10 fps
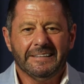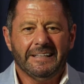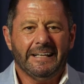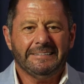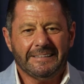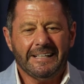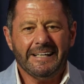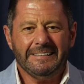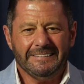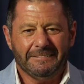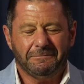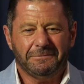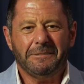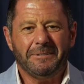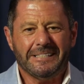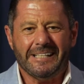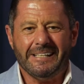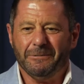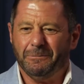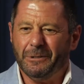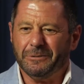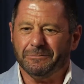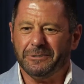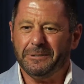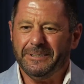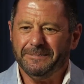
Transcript: And today, Phoebe's here. Welcome, Phoebe.